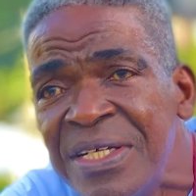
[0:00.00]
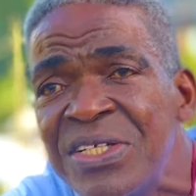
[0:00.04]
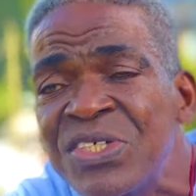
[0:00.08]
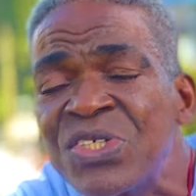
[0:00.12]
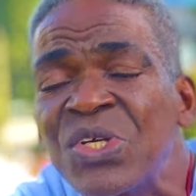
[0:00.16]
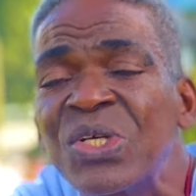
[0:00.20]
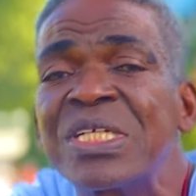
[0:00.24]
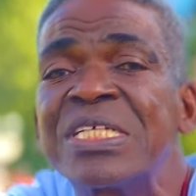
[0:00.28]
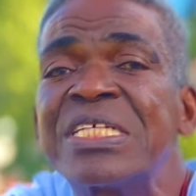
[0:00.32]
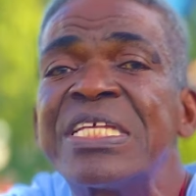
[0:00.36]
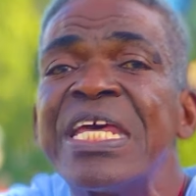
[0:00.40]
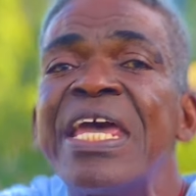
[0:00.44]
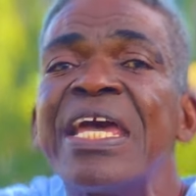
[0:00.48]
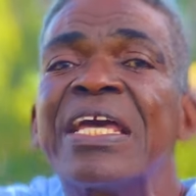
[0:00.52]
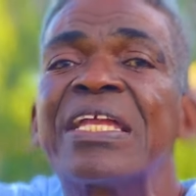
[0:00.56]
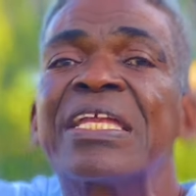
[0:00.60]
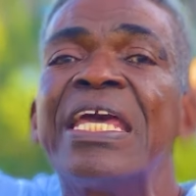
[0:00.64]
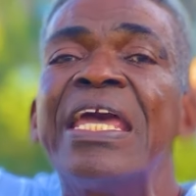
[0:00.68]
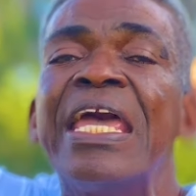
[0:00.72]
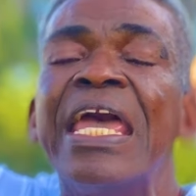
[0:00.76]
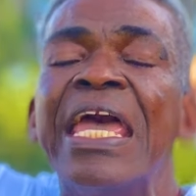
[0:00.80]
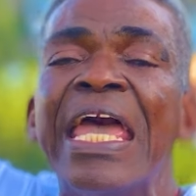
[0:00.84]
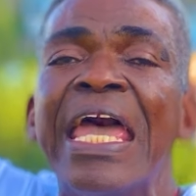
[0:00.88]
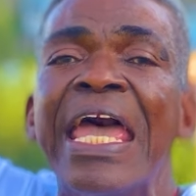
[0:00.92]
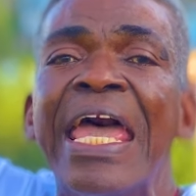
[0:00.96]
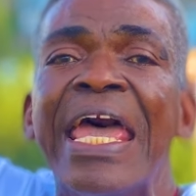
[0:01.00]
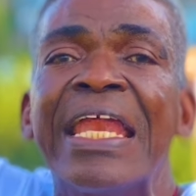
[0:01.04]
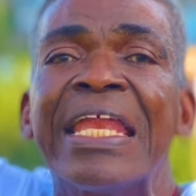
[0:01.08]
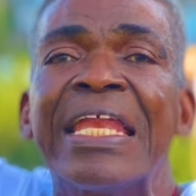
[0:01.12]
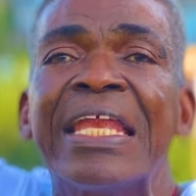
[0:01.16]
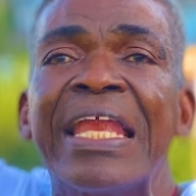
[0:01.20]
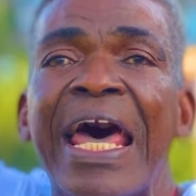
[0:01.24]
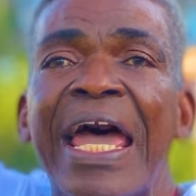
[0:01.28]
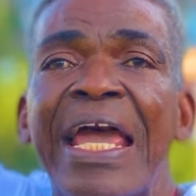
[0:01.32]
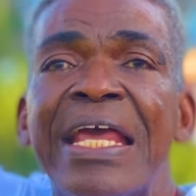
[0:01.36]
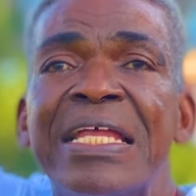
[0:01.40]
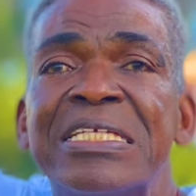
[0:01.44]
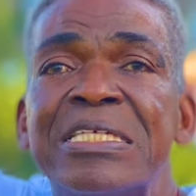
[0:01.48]
to take the
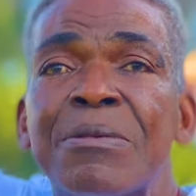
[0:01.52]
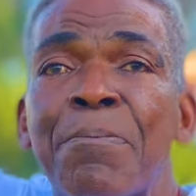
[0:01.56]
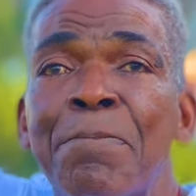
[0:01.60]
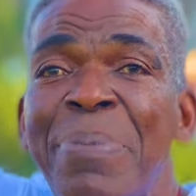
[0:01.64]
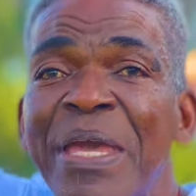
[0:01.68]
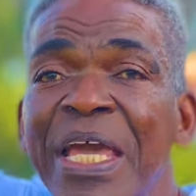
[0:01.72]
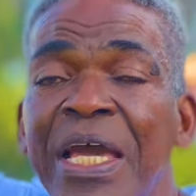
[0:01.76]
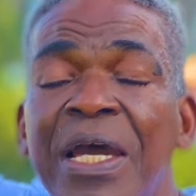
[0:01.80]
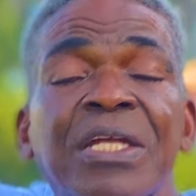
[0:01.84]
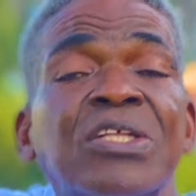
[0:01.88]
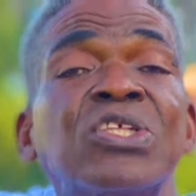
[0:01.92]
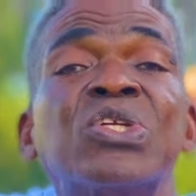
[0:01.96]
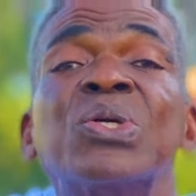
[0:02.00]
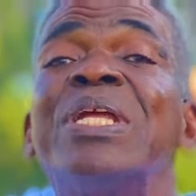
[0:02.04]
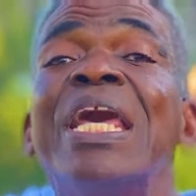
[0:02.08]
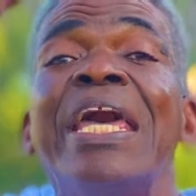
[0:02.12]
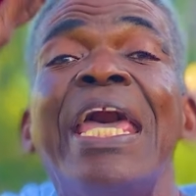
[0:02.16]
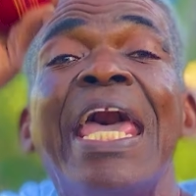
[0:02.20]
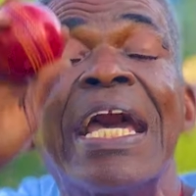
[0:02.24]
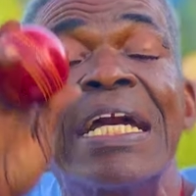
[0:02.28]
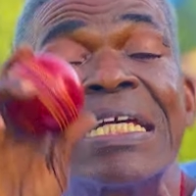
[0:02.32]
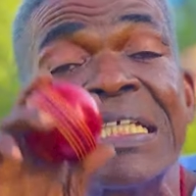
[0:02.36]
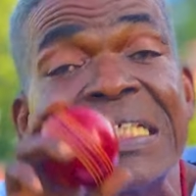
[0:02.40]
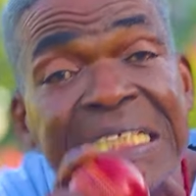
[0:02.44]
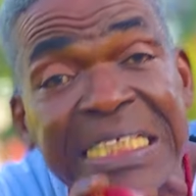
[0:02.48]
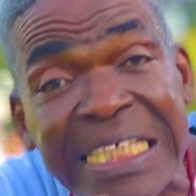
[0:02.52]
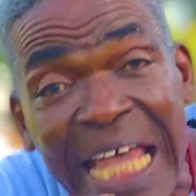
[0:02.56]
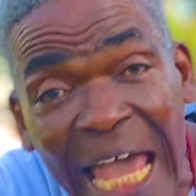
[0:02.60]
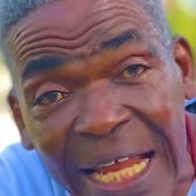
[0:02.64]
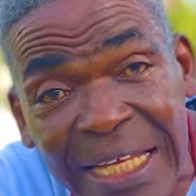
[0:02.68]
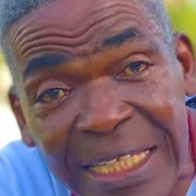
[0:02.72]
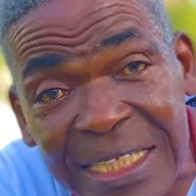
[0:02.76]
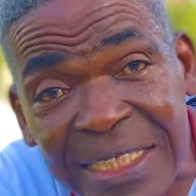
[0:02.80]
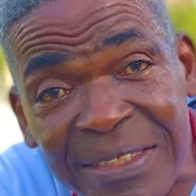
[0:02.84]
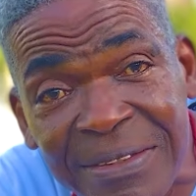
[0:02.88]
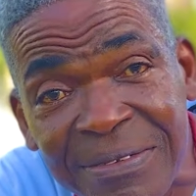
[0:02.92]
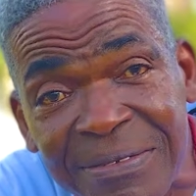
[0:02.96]
headlines bigger, to the extent